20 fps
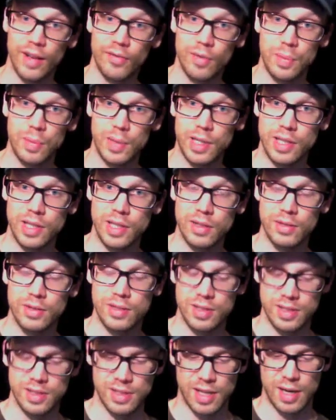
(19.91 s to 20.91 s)
everybody
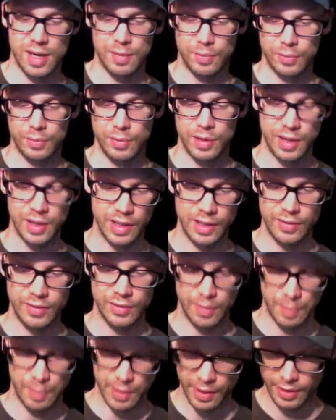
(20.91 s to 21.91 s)
uses that I'm really
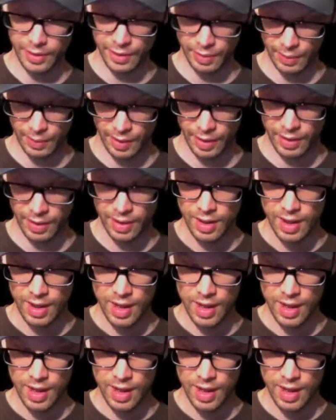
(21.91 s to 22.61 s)
familiar with,